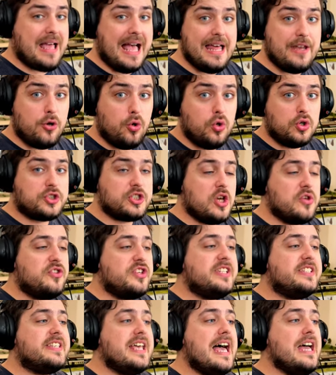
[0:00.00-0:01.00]
And also,
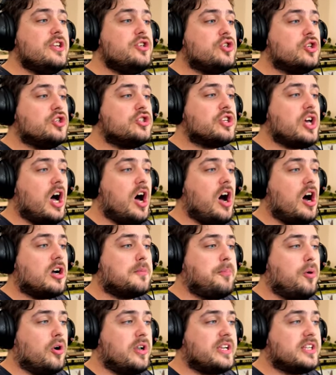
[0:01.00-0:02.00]
these engines are
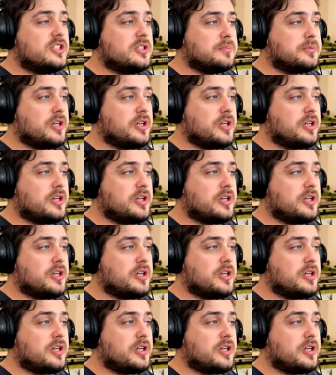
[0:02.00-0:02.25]
pulling some